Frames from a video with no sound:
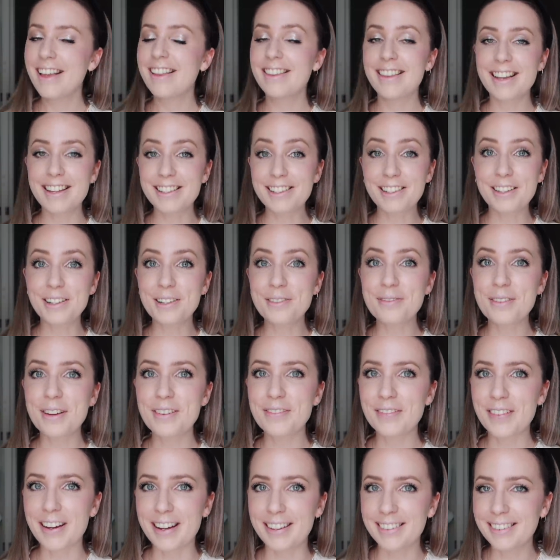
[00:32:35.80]
That's gonna be
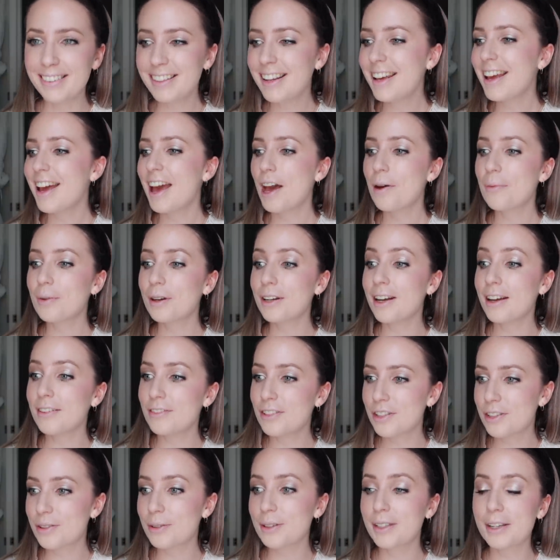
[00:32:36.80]
fun, and we're gonna have
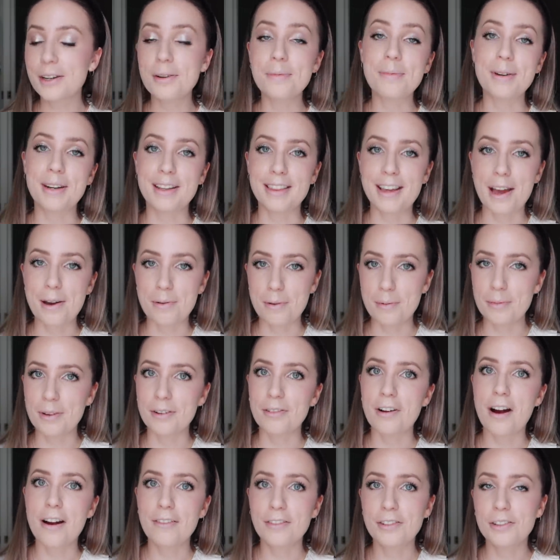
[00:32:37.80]
to do a little bit of that when we
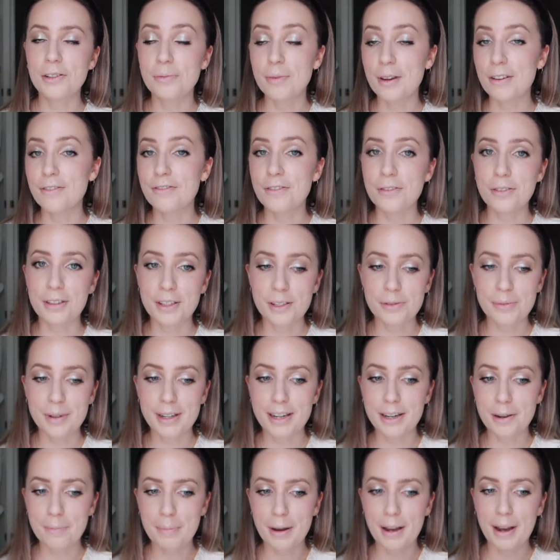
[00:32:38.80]
arrive because there'll be a few things we
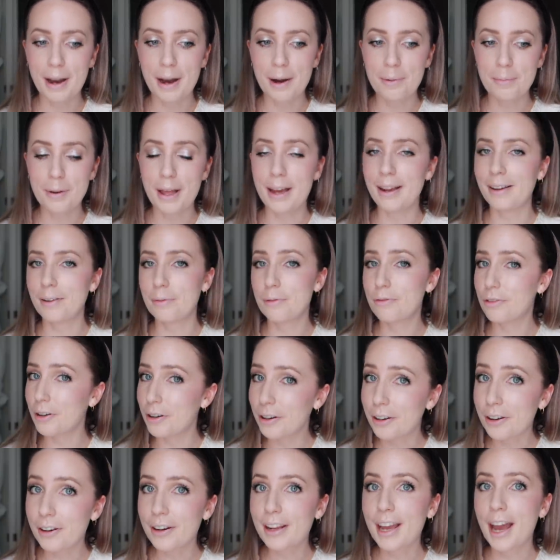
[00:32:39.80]
need to pick up. Like we've got
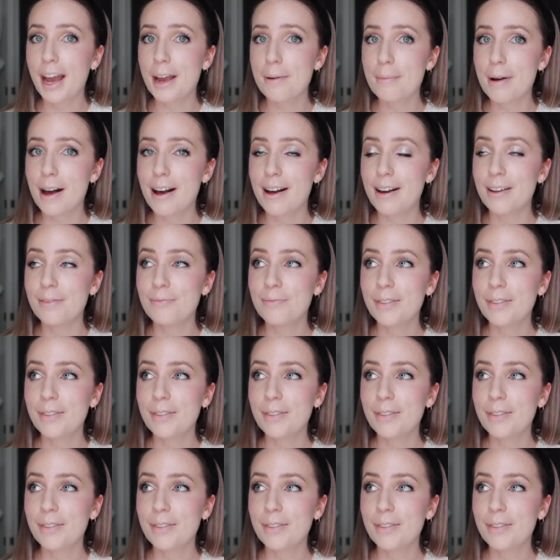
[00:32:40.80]
to go to Kmart.